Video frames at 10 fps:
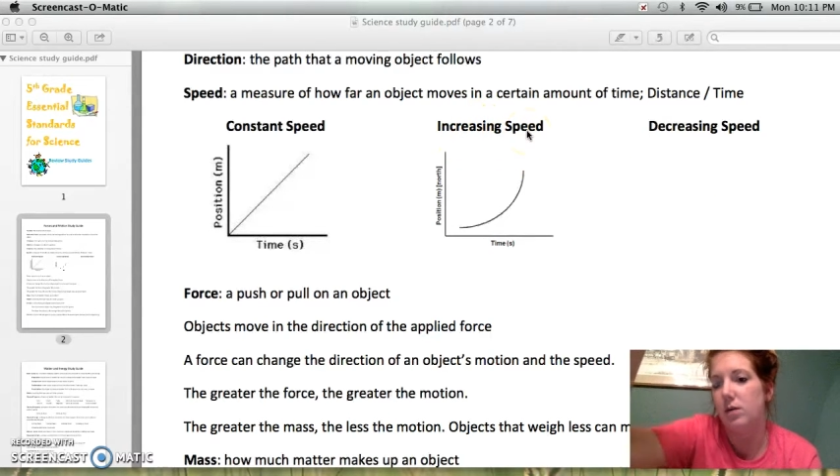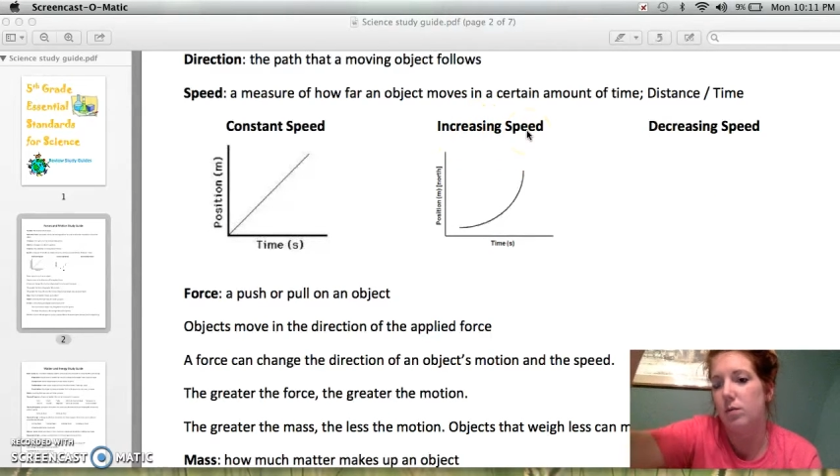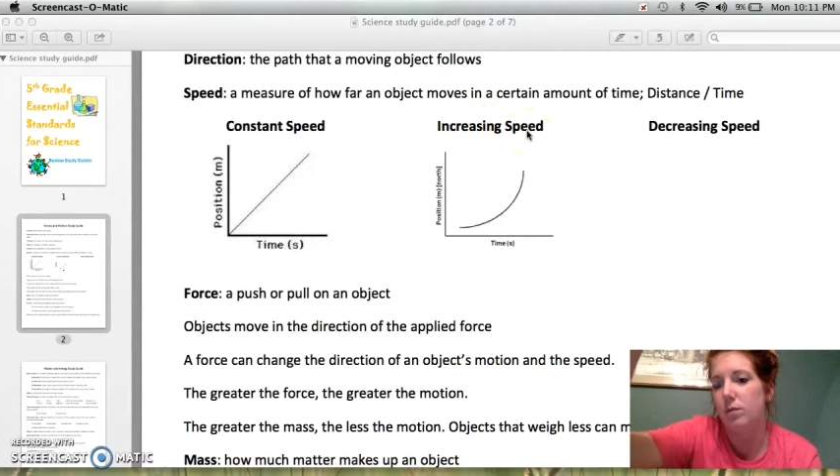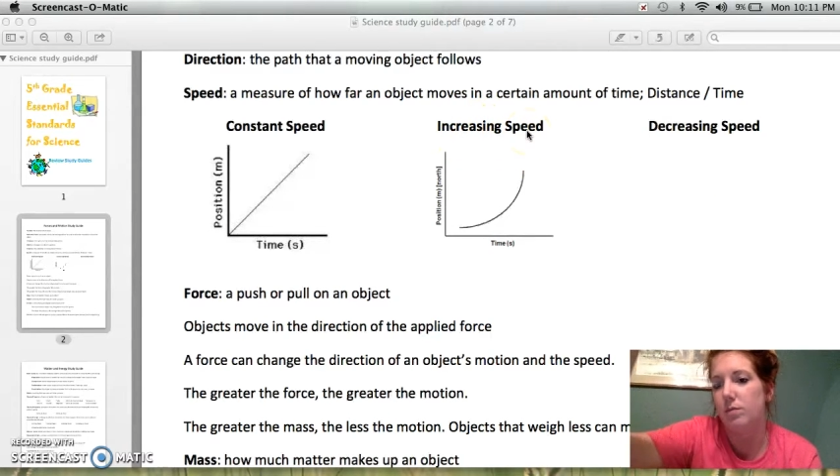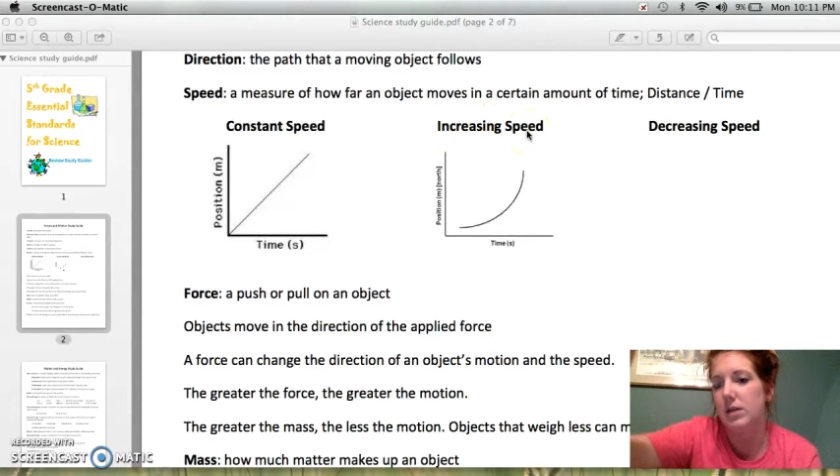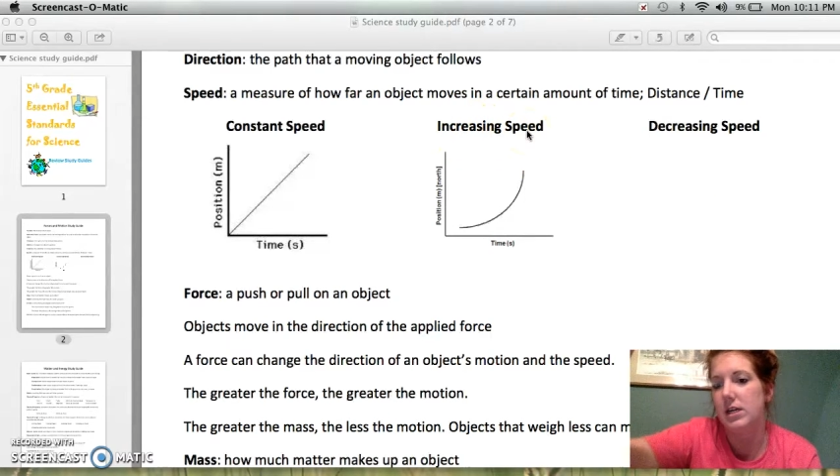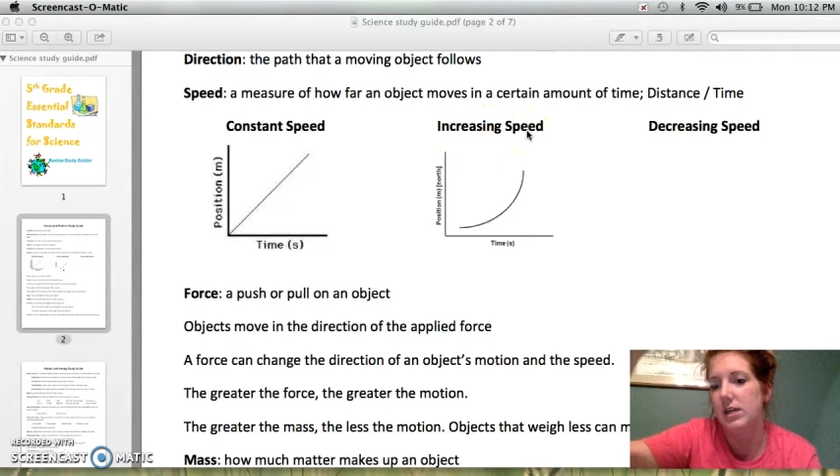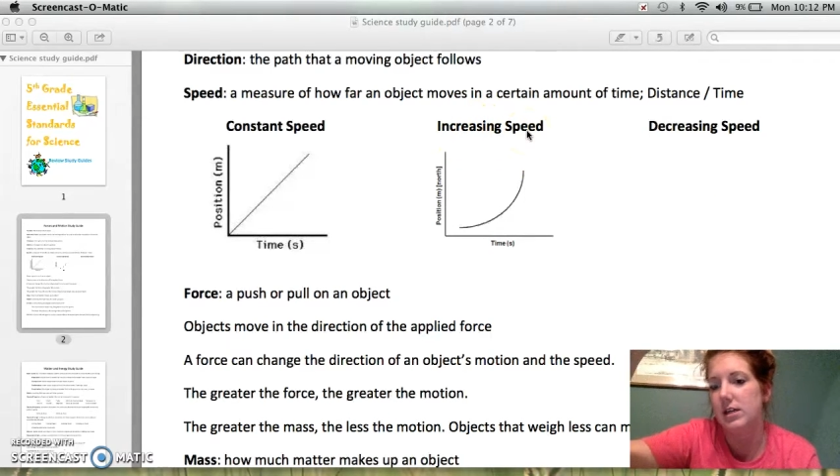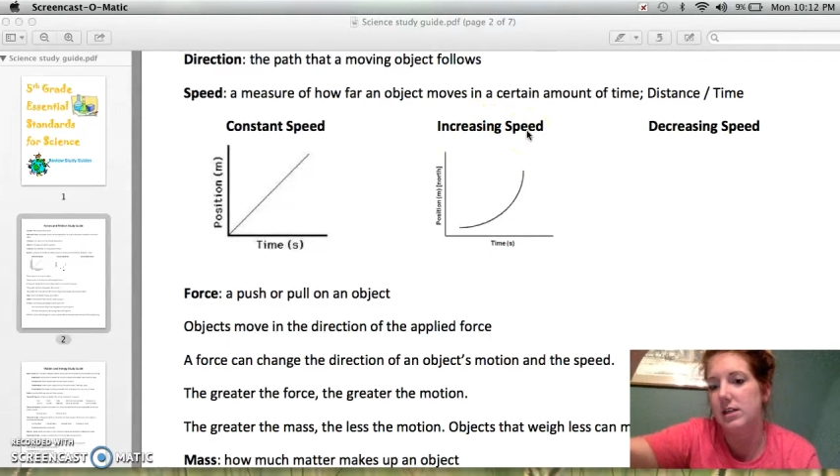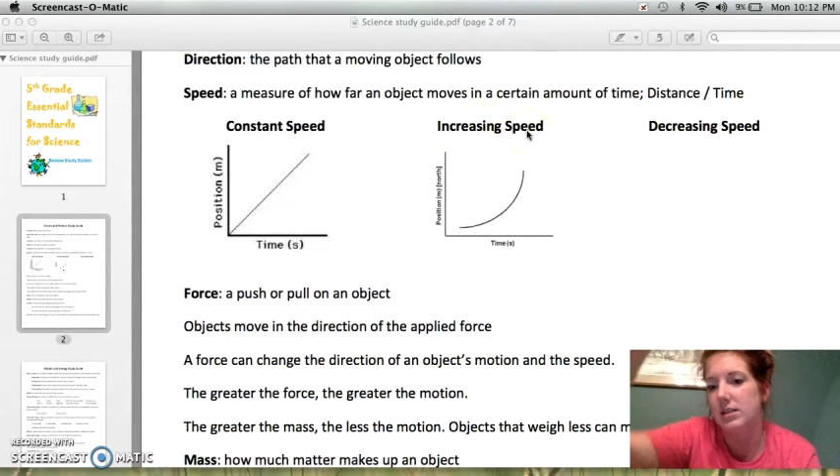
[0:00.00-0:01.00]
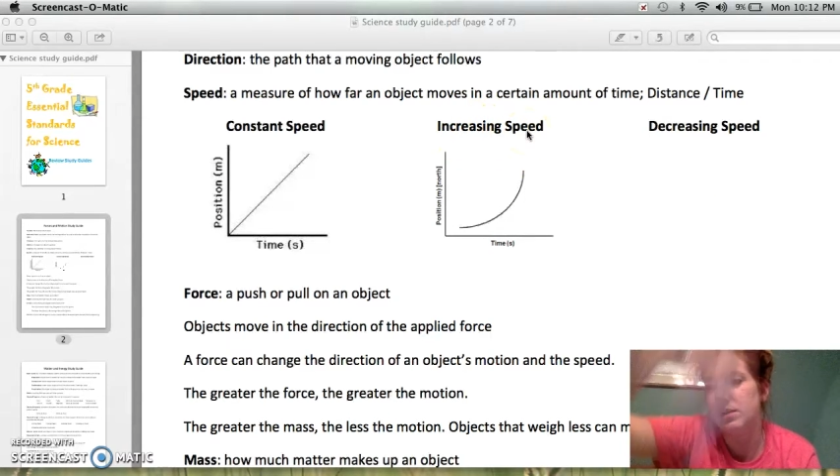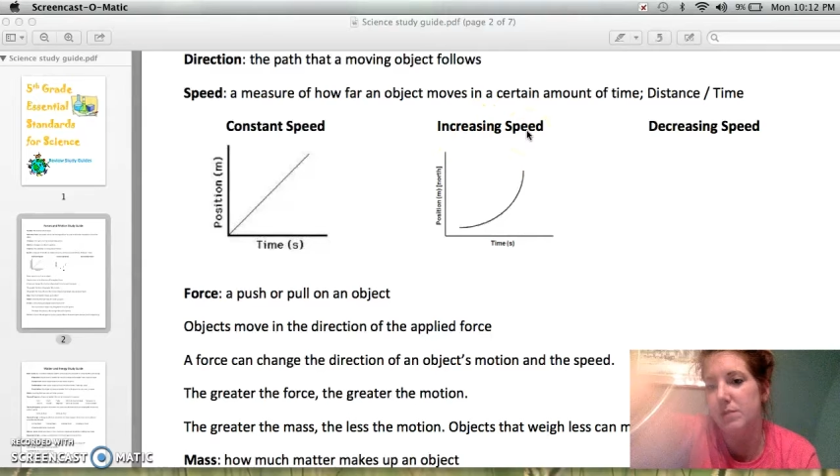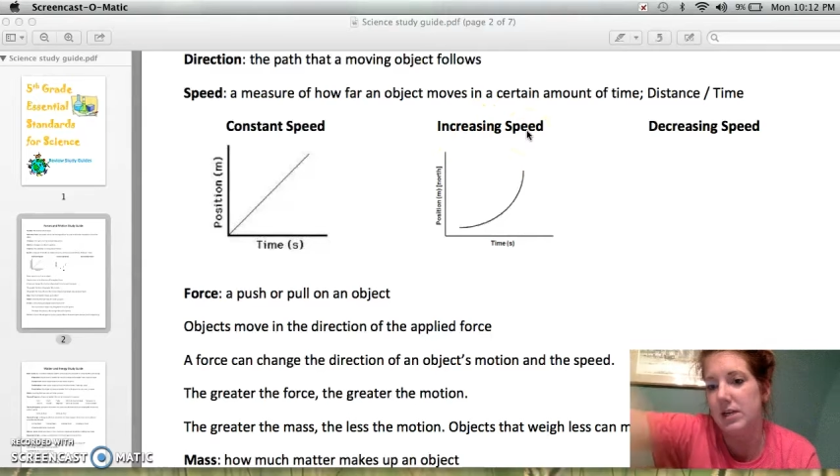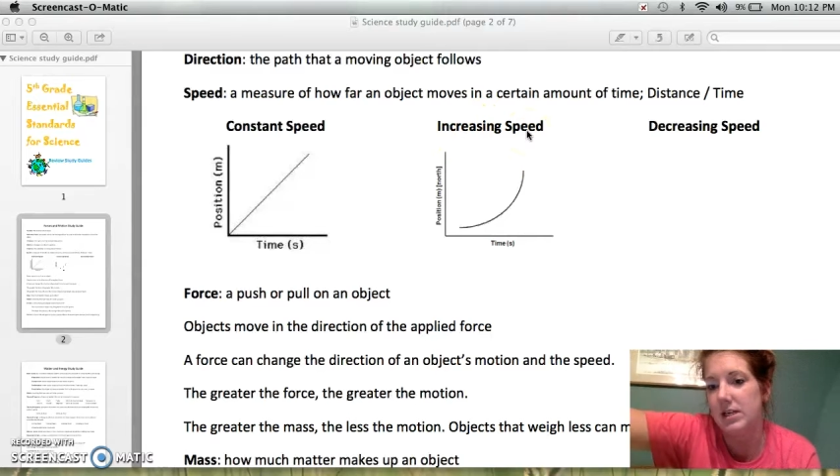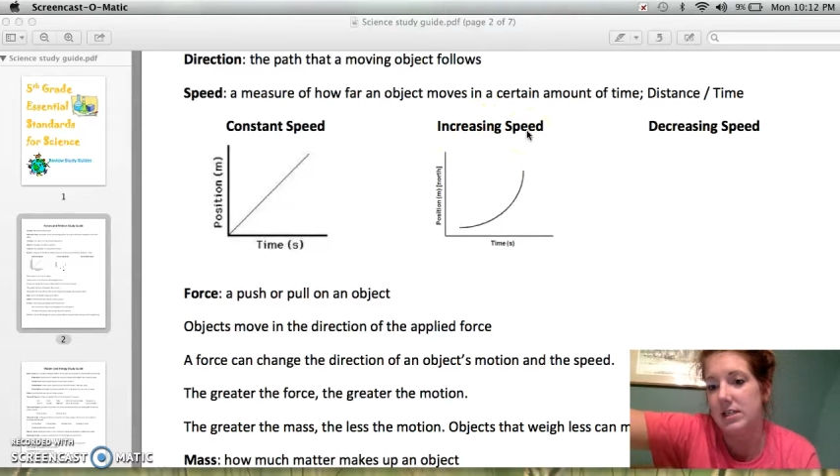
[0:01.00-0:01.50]
It would be
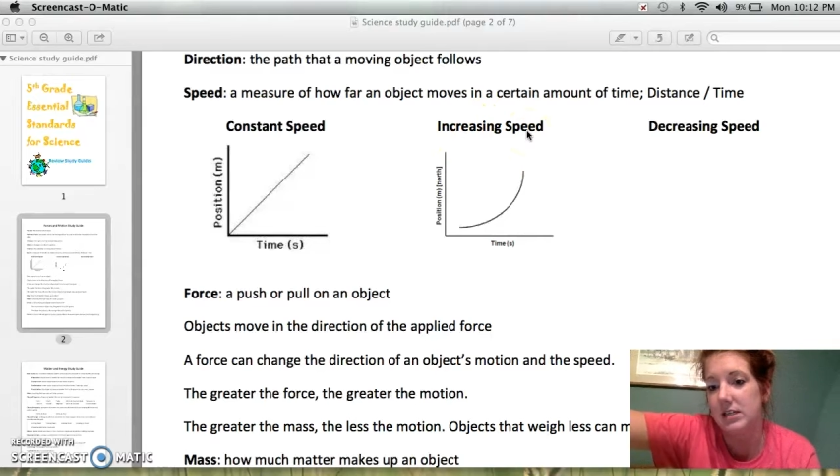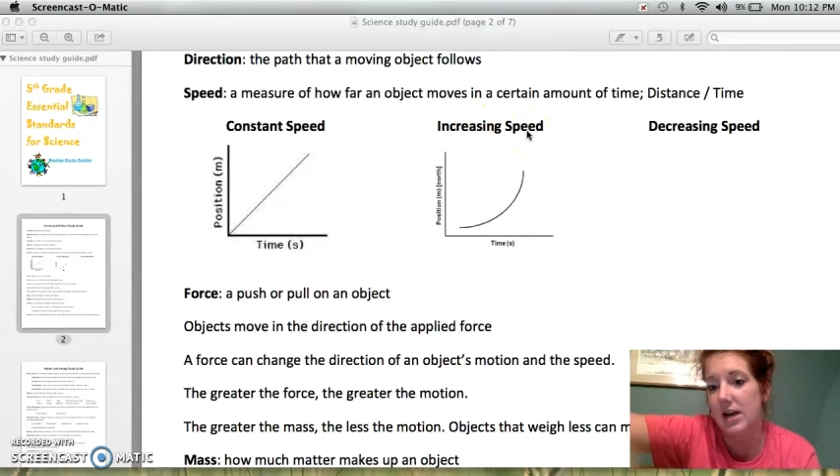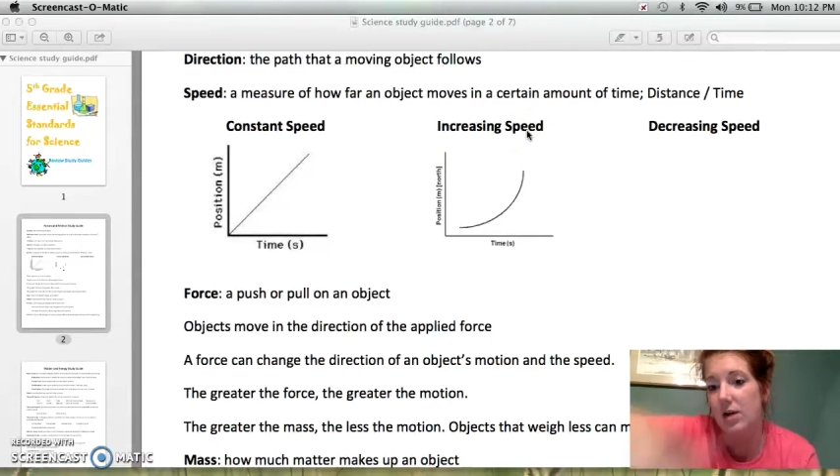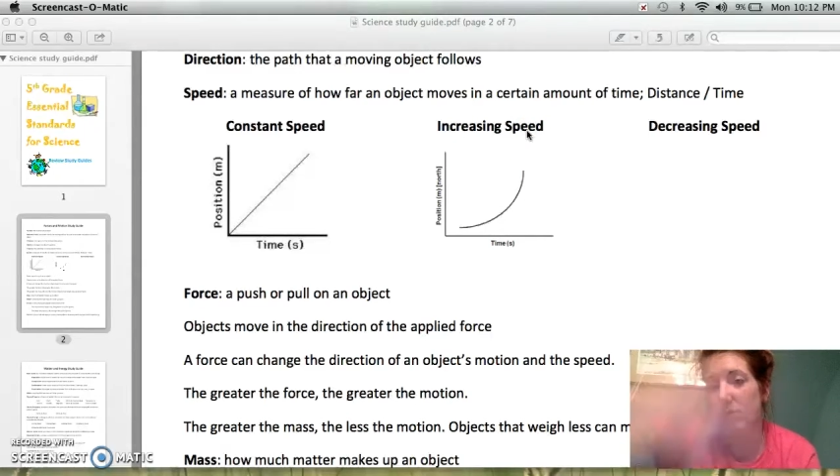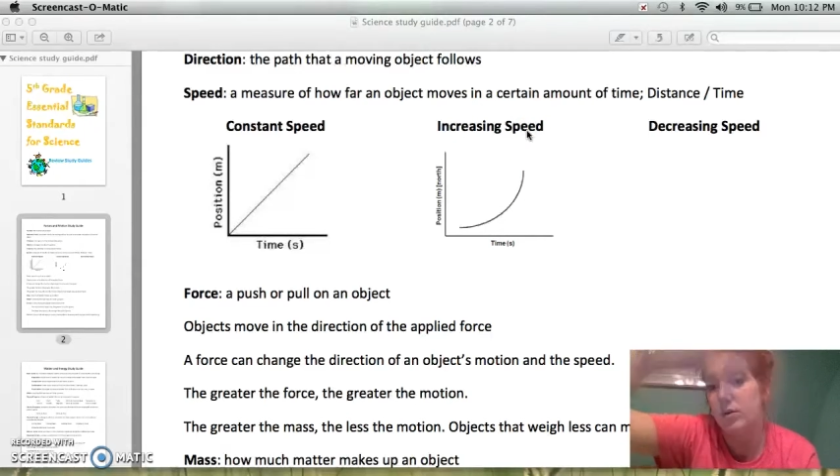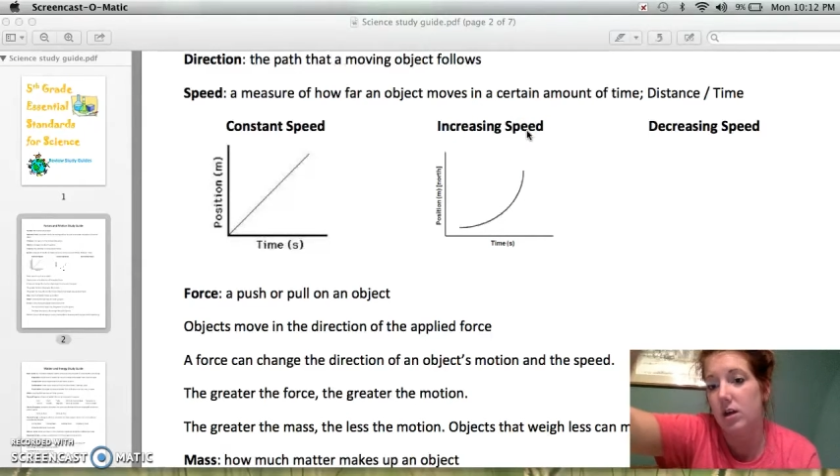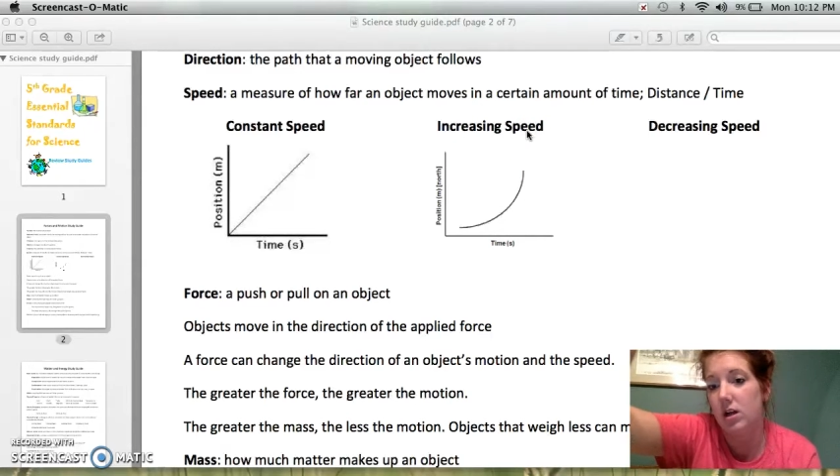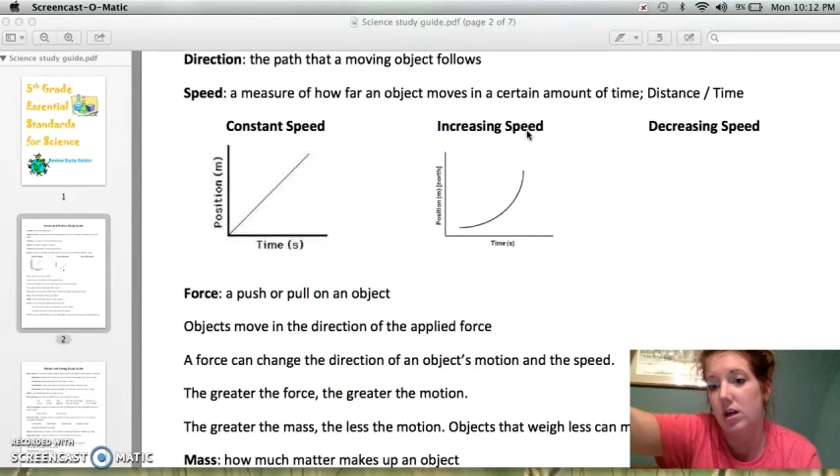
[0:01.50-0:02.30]
dipping down.